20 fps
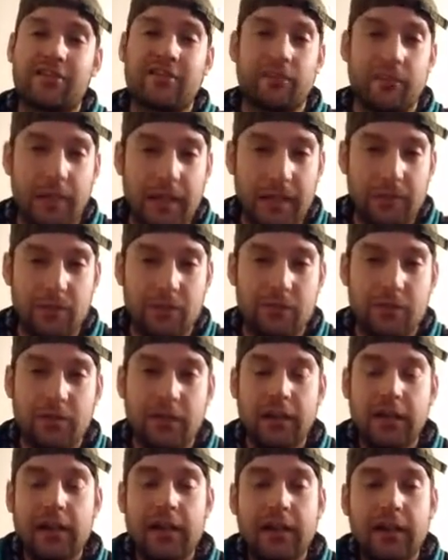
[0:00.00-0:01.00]
of people.
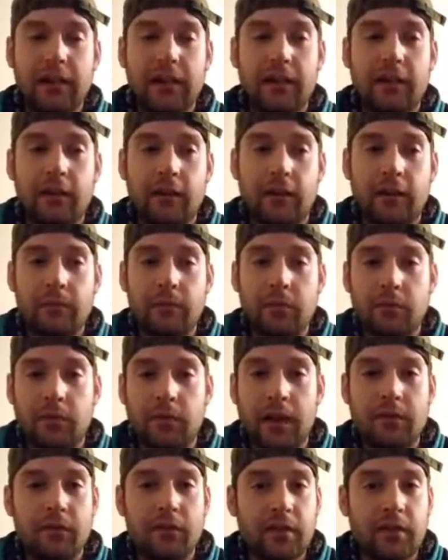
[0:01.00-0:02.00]

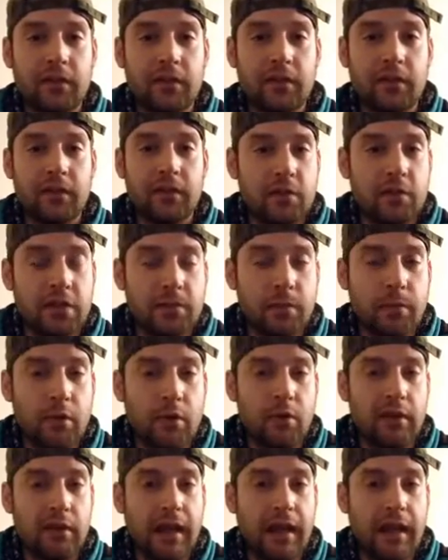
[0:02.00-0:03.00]
Revelation was
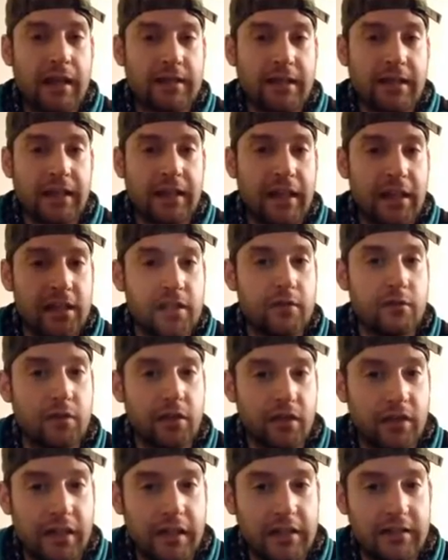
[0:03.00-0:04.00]
spoke as a
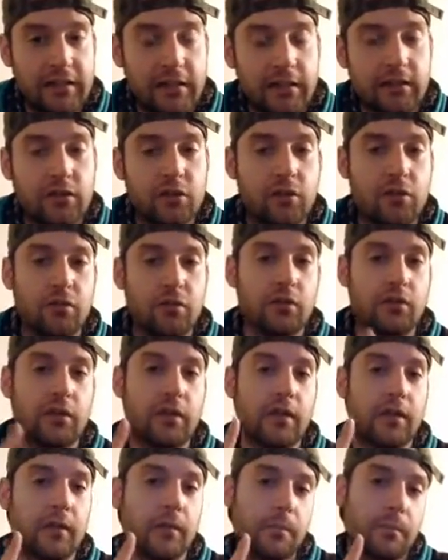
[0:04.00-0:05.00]
history lesson to
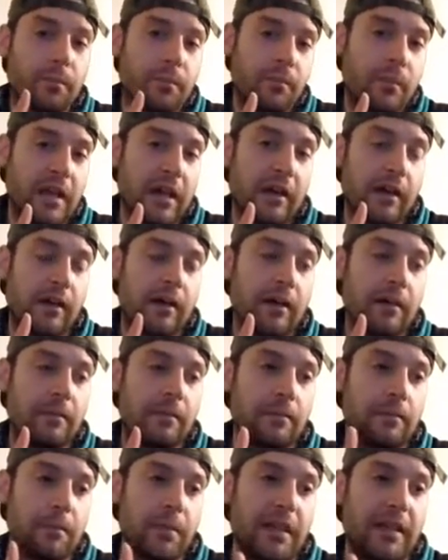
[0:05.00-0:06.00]
the
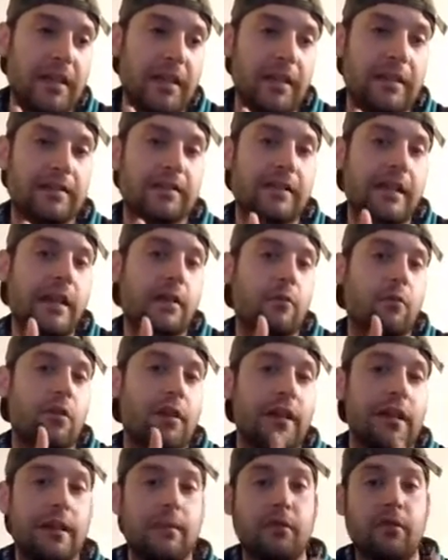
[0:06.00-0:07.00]
beings that were
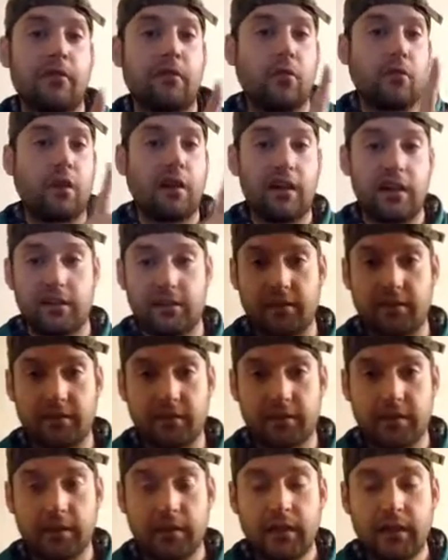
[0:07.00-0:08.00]
here before us.
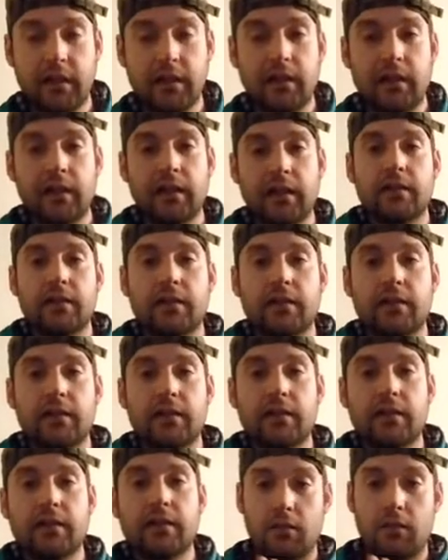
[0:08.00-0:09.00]

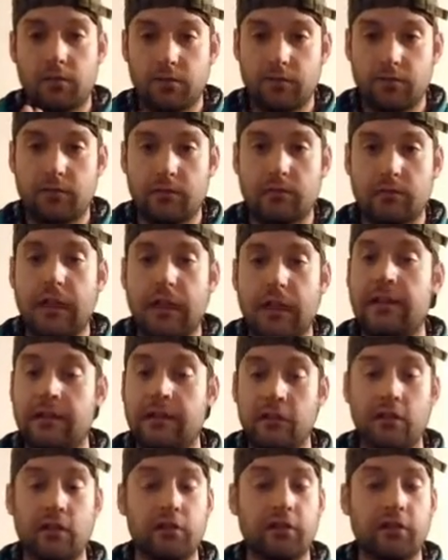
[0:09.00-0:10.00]
So, and
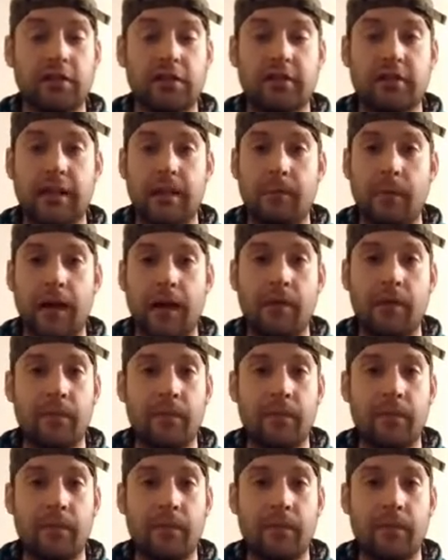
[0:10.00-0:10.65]
you can look this up.